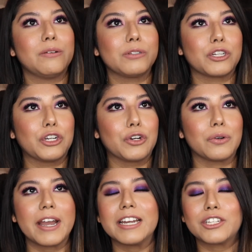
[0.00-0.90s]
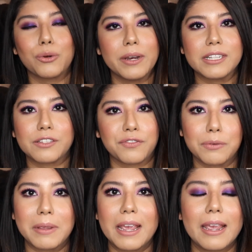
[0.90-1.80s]
It was a great twist
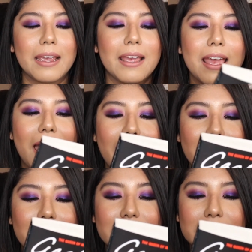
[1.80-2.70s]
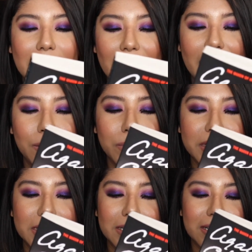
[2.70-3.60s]
for me, and I
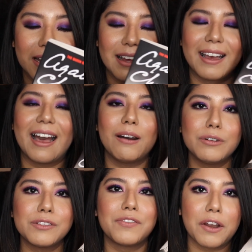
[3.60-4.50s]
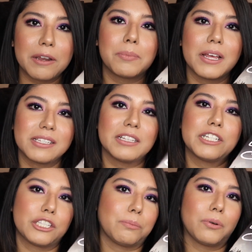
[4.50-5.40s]
was very
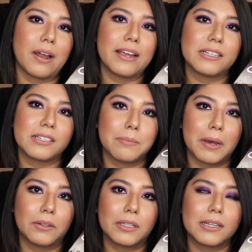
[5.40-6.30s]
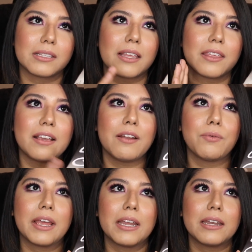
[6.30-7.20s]
pleasantly surprised about this. I think I
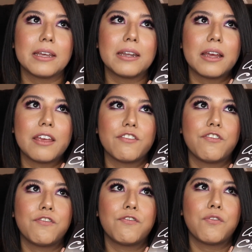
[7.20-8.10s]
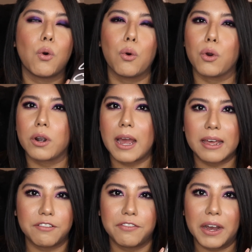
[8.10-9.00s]
rated it a 4 out of